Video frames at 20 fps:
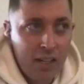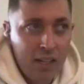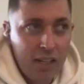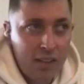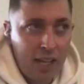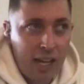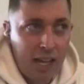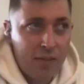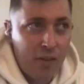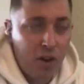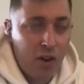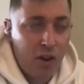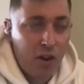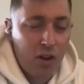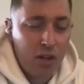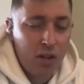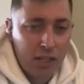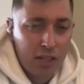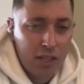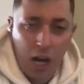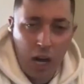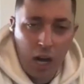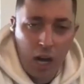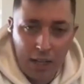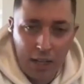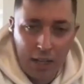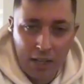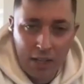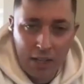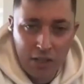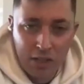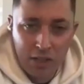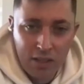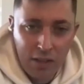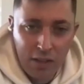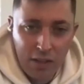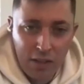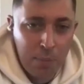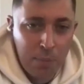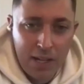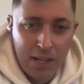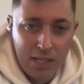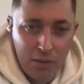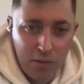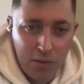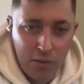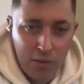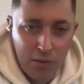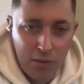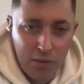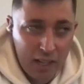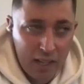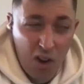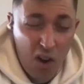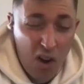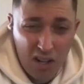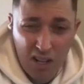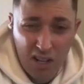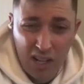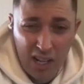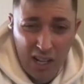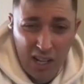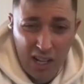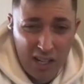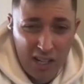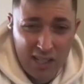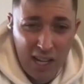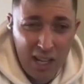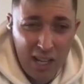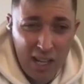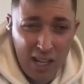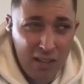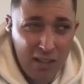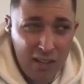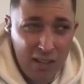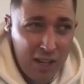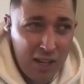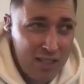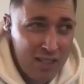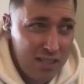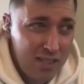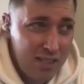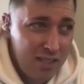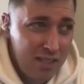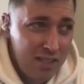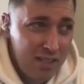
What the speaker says: They have all the accommodation. They have the best rent. Like Cork in itself is,